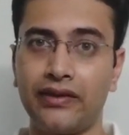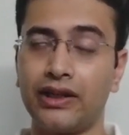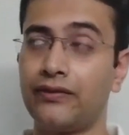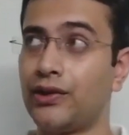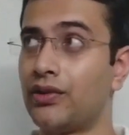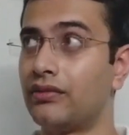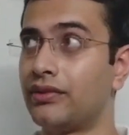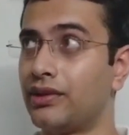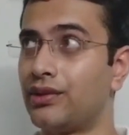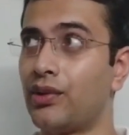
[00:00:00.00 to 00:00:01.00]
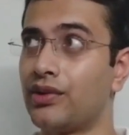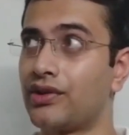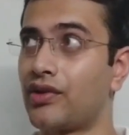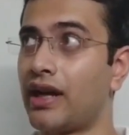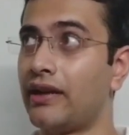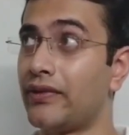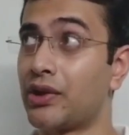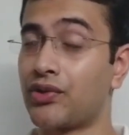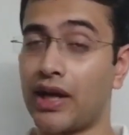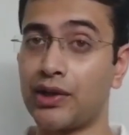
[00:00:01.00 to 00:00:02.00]
even if you
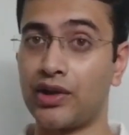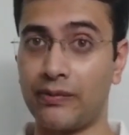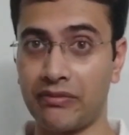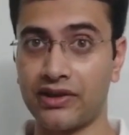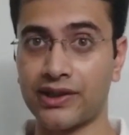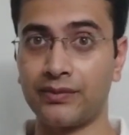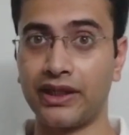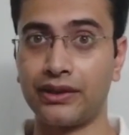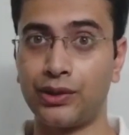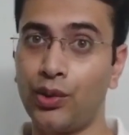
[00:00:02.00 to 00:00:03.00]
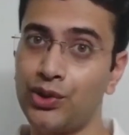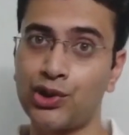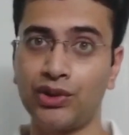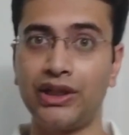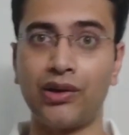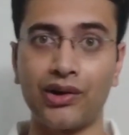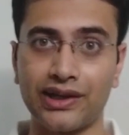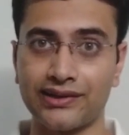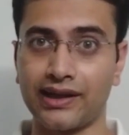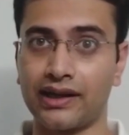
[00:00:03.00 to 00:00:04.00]
are trying to remember something, don't show the
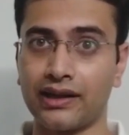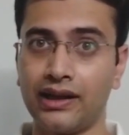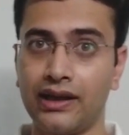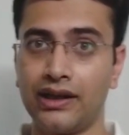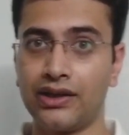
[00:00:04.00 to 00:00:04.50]
audience that.